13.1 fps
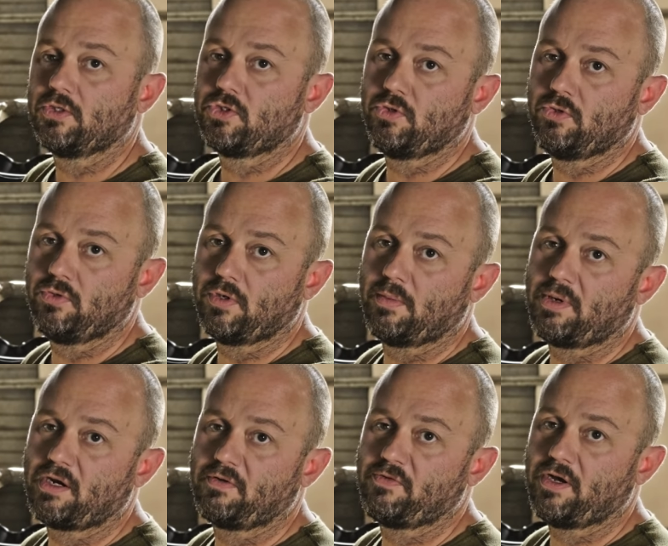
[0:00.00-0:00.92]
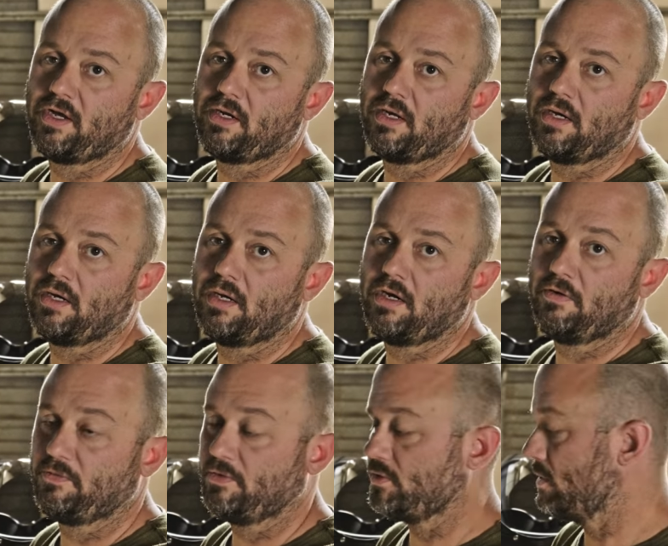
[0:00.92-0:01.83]
to a modified
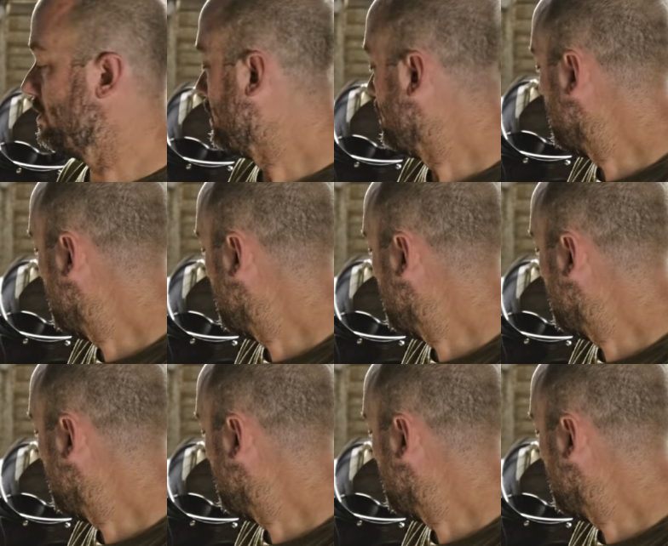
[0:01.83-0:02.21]
air filter,